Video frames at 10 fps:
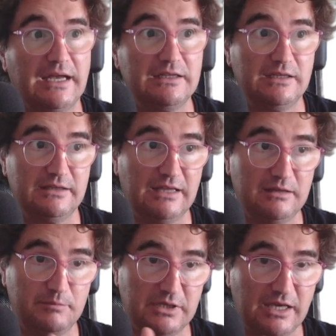and they
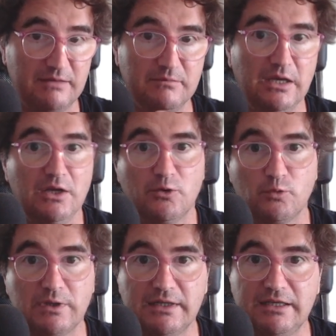became
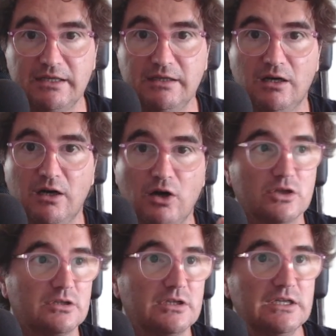really
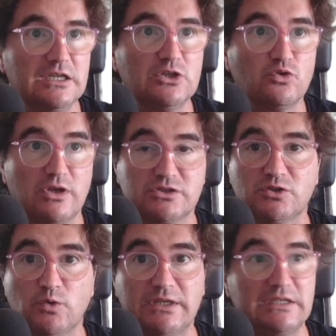hot in
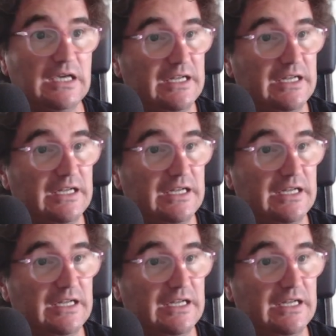2020,